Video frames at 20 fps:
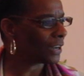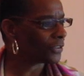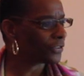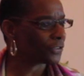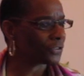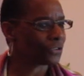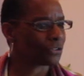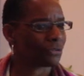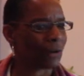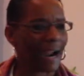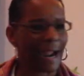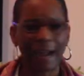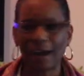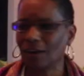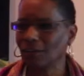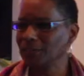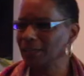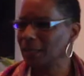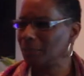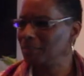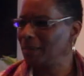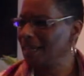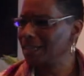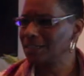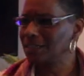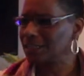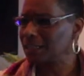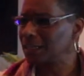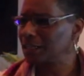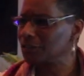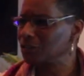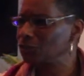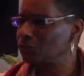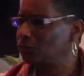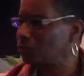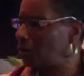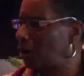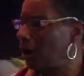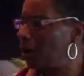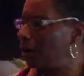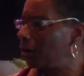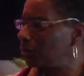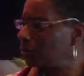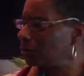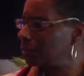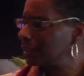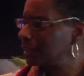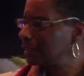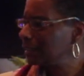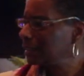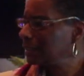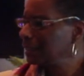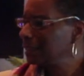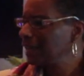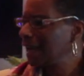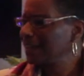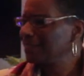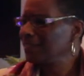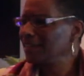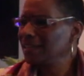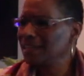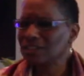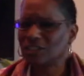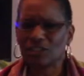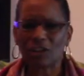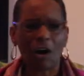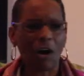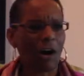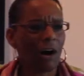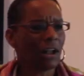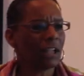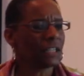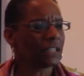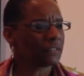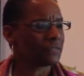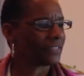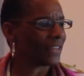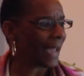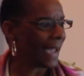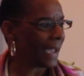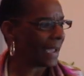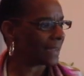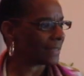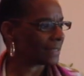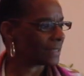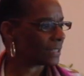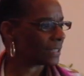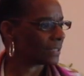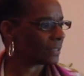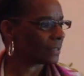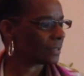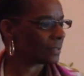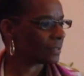underground that makes things grow? I think it's all of that.